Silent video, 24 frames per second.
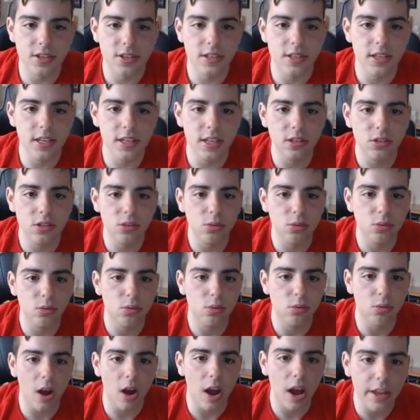need to
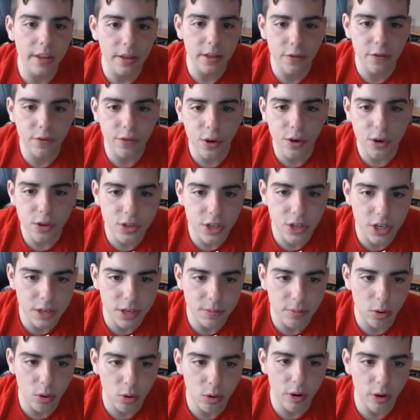grind the first inning
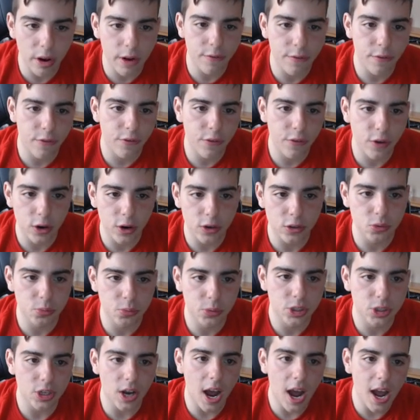program first,
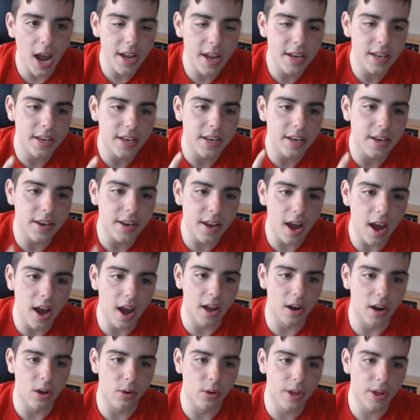which I did
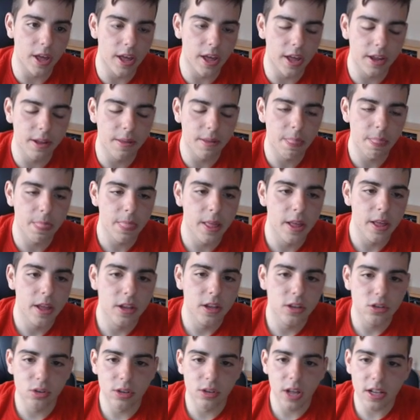not, okay?
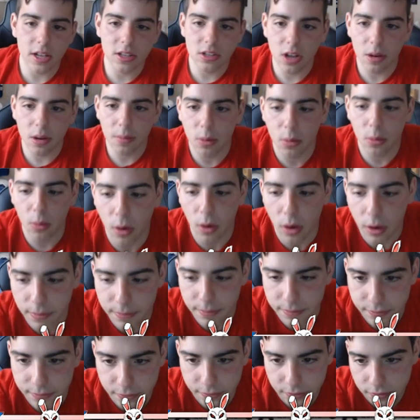So that's number one.
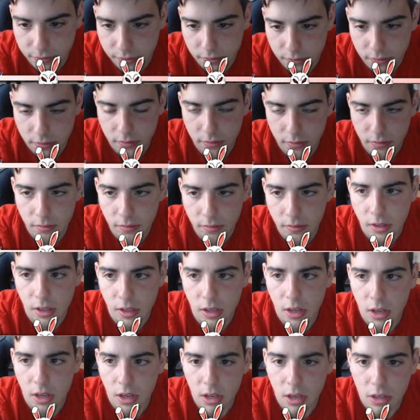
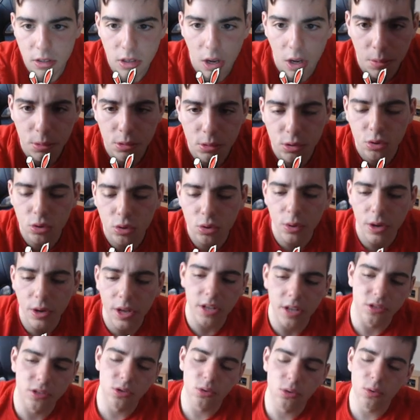Number two
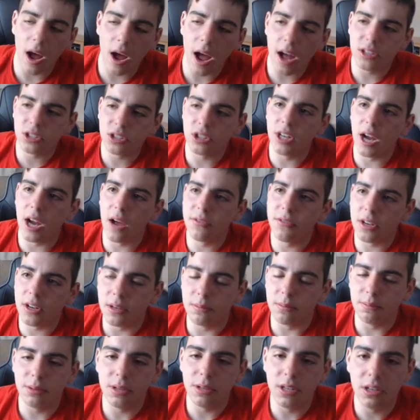is you actually have to
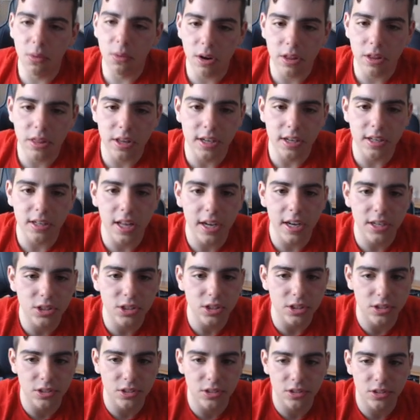complete one of the
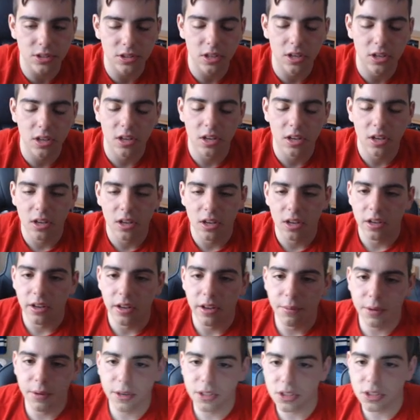collections,
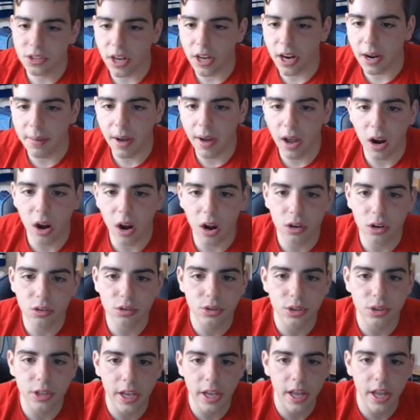which is like about
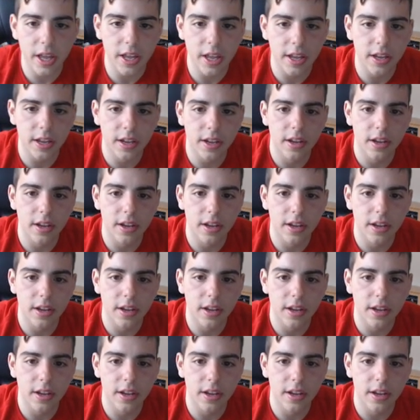100k